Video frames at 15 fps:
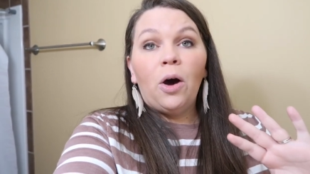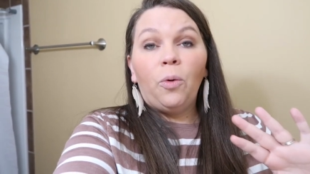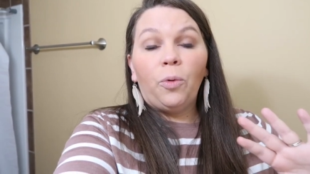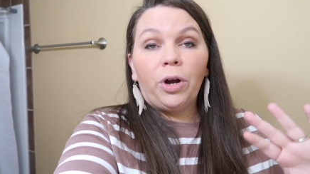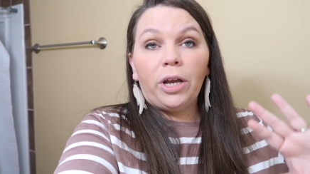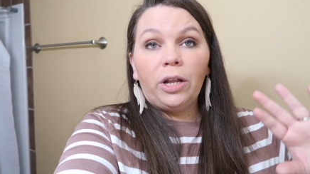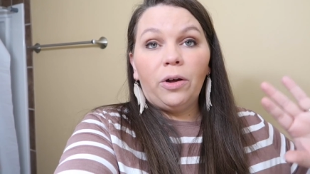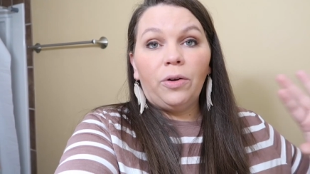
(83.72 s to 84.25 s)

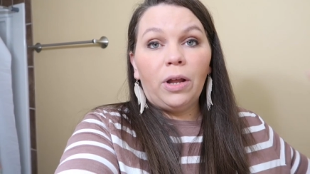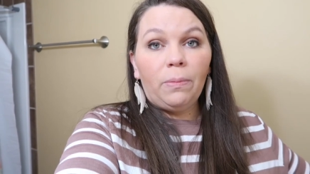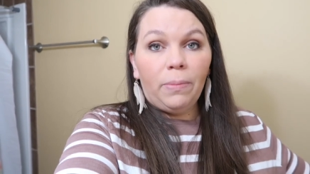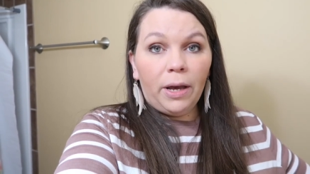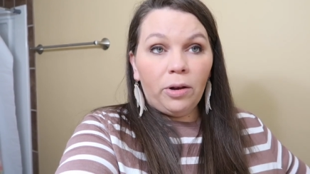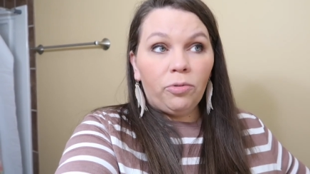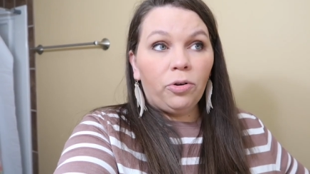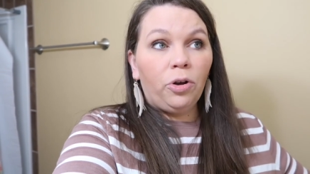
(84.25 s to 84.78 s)
working on a
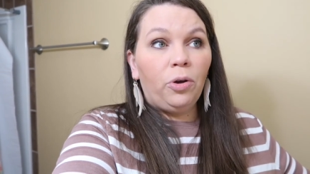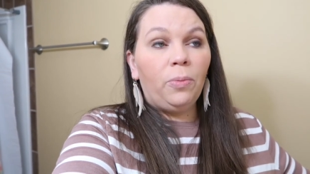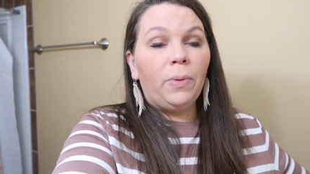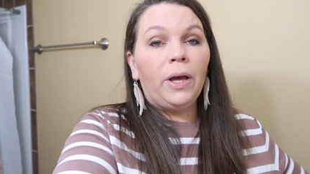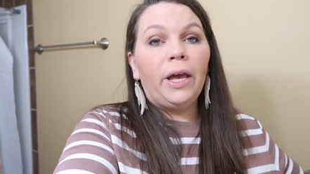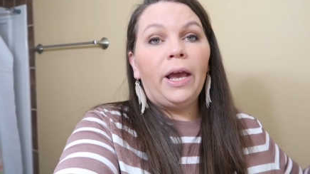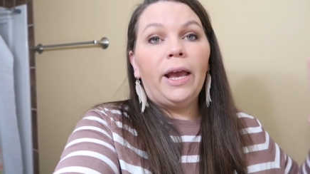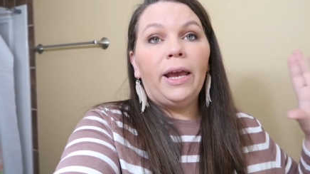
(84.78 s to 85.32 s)
bedroom
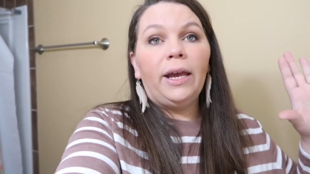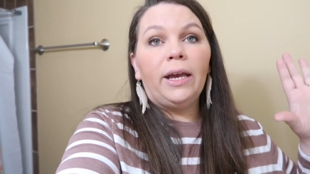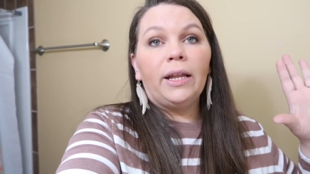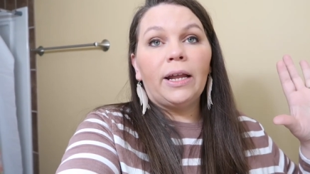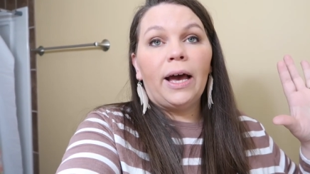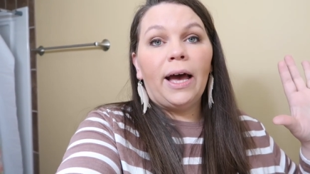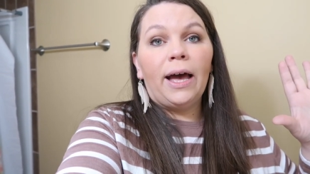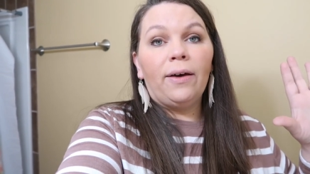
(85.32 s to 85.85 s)

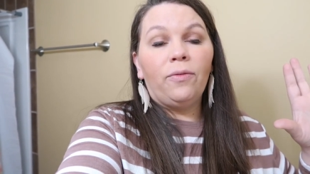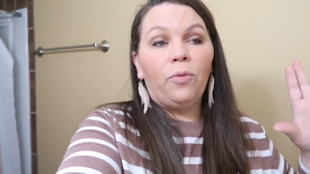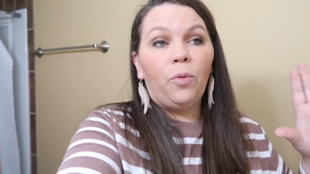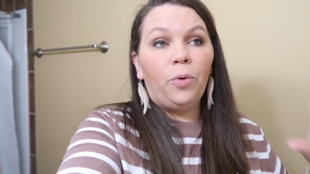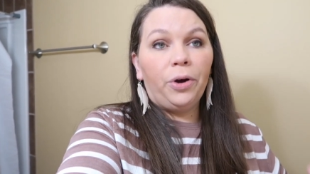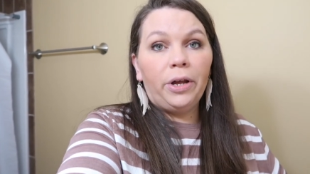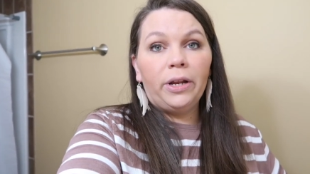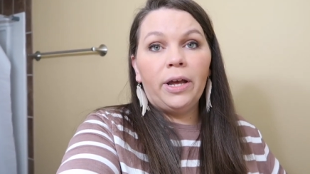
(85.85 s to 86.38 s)
and I have
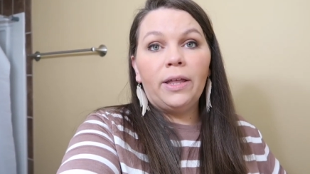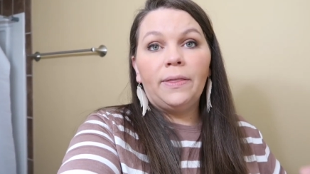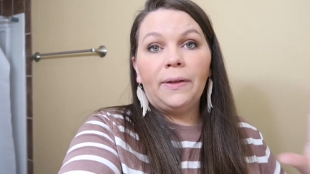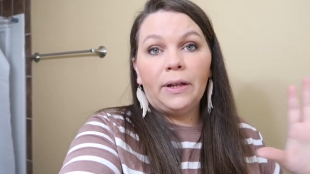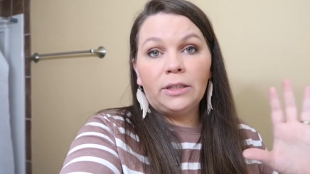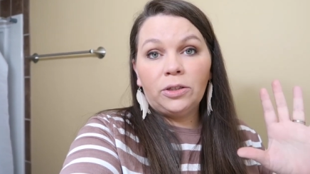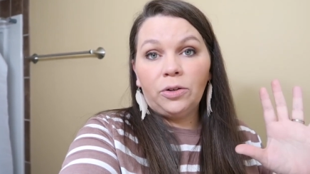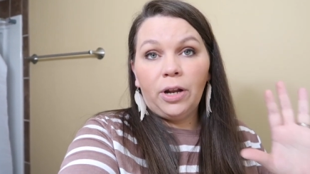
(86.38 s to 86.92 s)
one
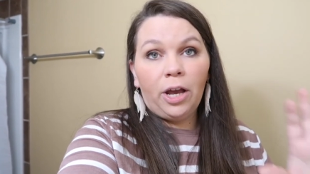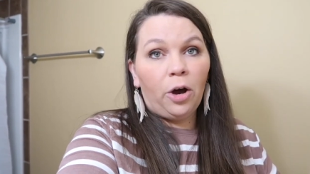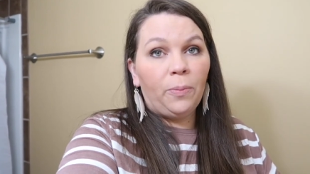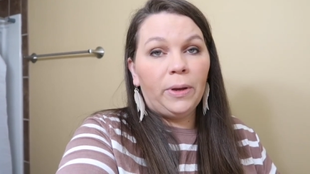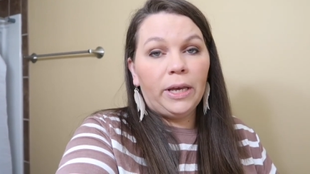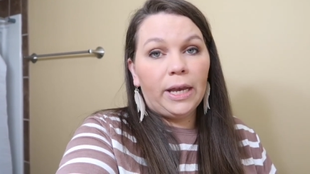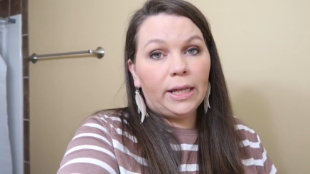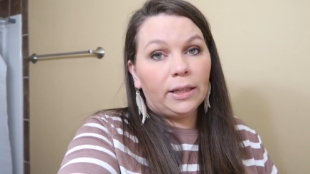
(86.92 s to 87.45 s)
that's gonna
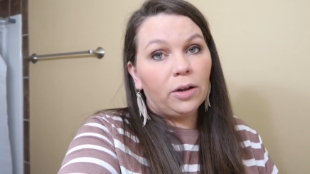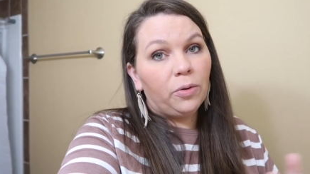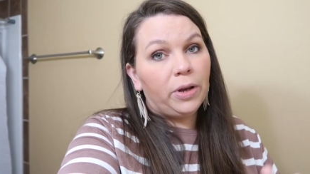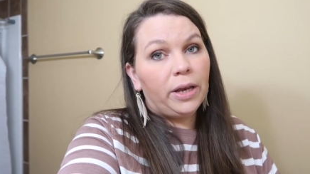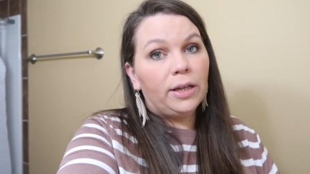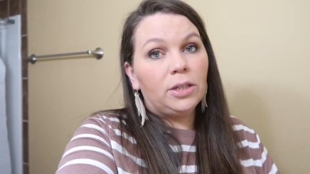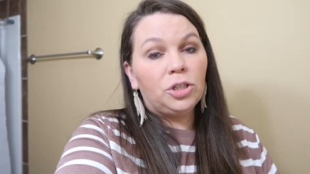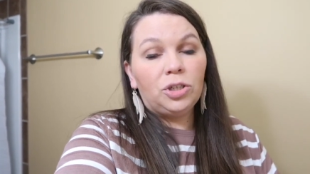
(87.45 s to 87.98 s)
help me get little
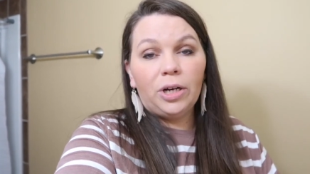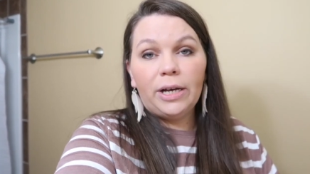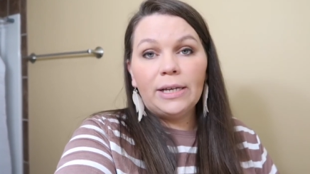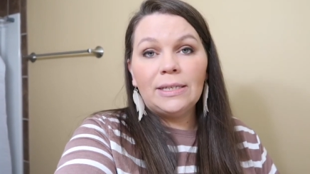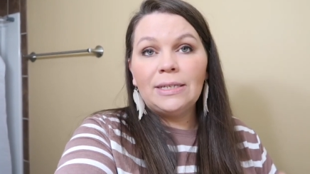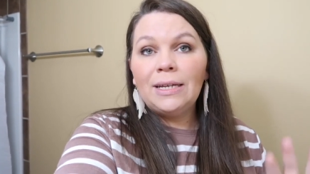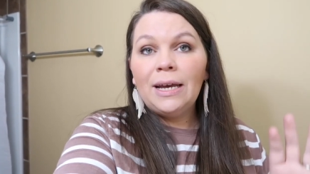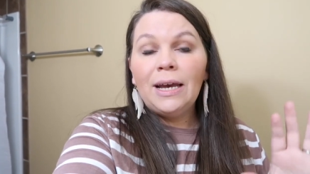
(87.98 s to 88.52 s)
kids
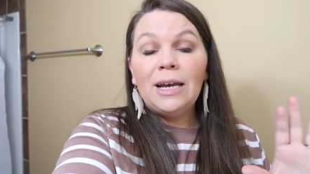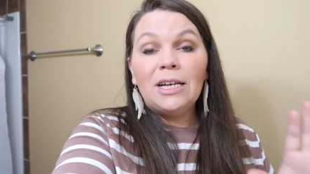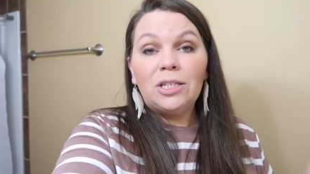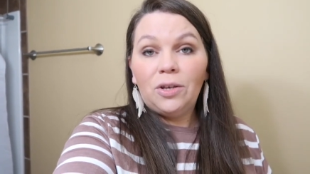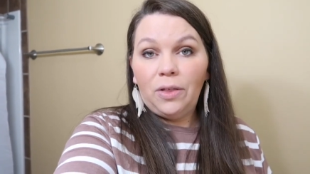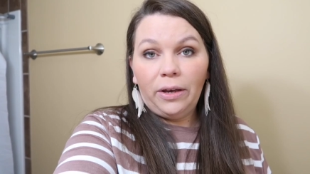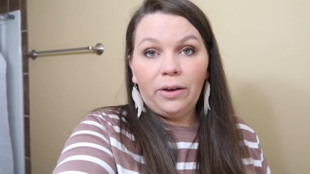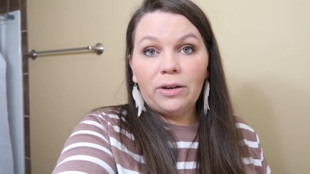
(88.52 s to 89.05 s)
dressed
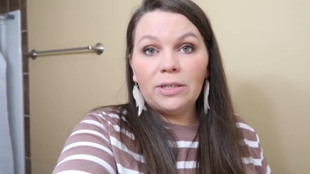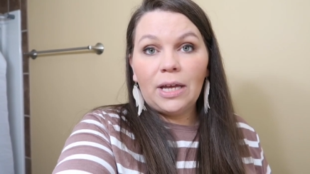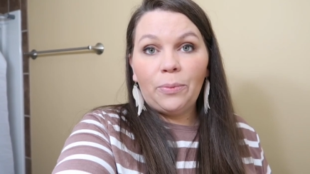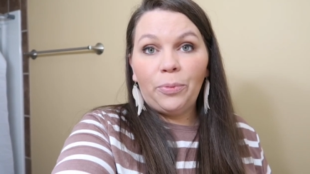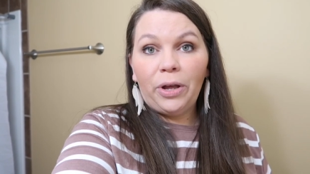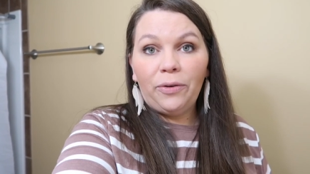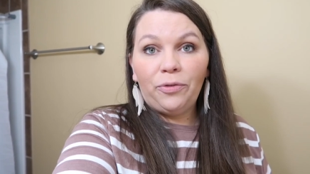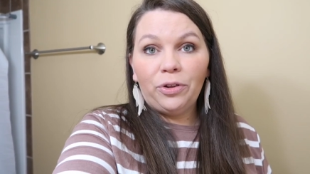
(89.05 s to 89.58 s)
so they go outside
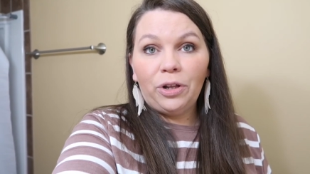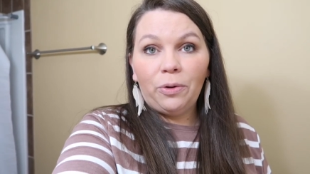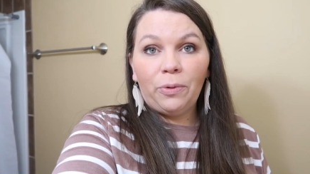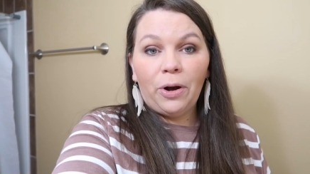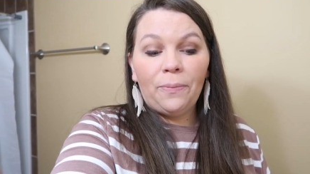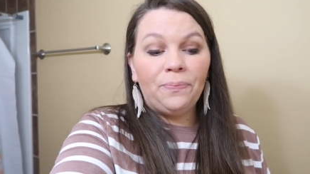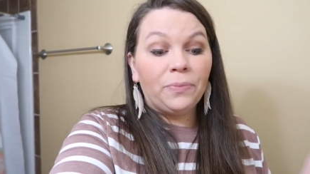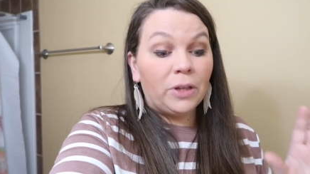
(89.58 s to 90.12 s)
and play for a little
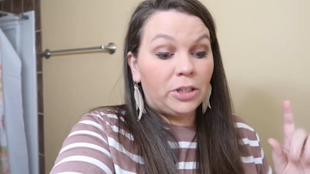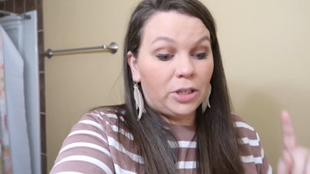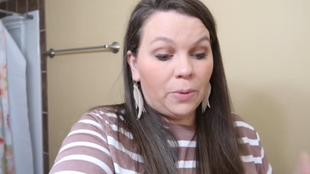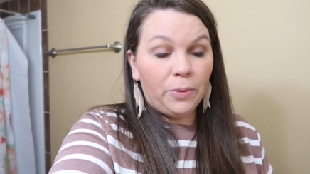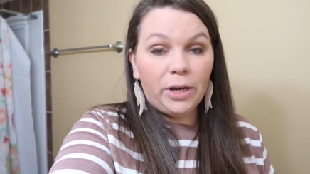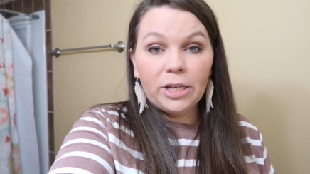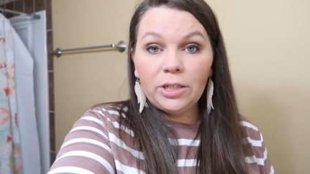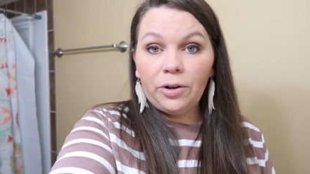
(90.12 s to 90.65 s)
while. So
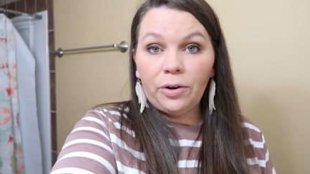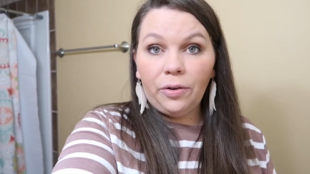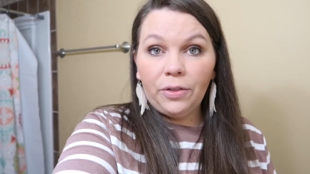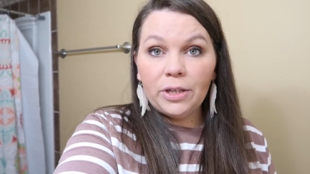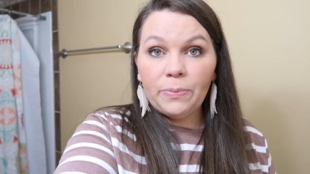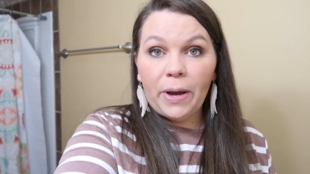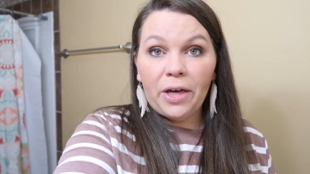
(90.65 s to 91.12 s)
I'm gonna get started on this